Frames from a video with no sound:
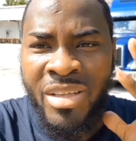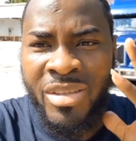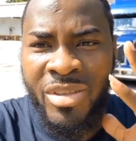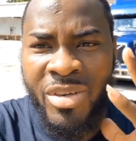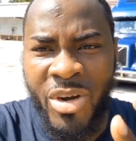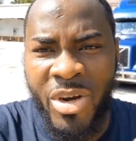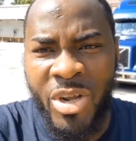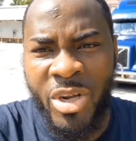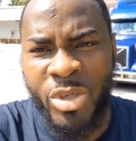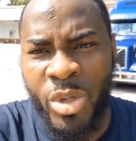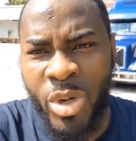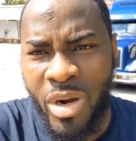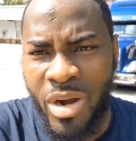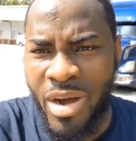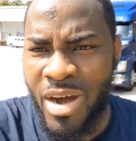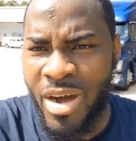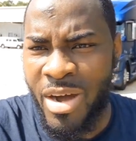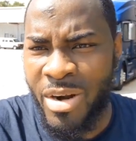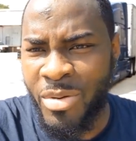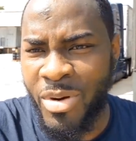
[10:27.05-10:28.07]
turn your truck
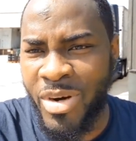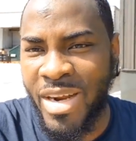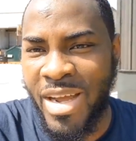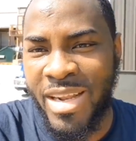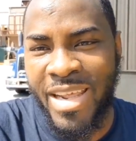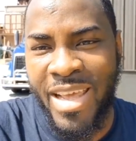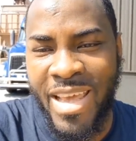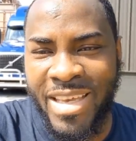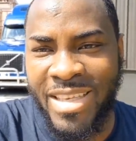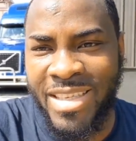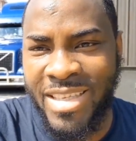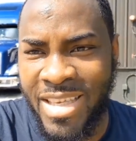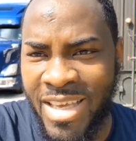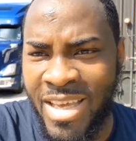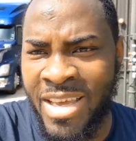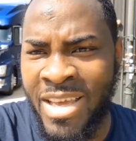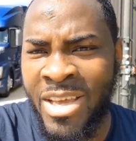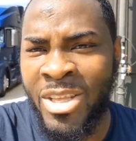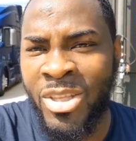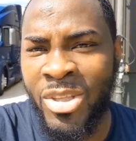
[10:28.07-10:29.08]
on run that
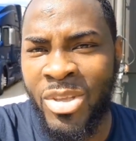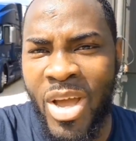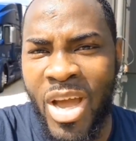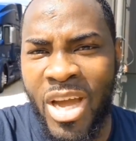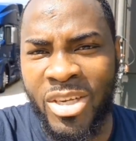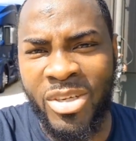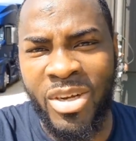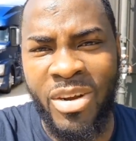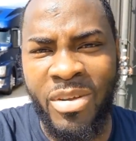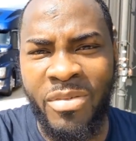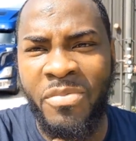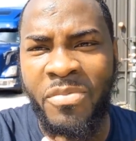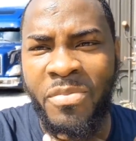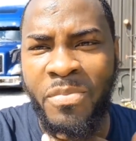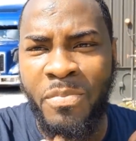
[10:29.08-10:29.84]
AC to actually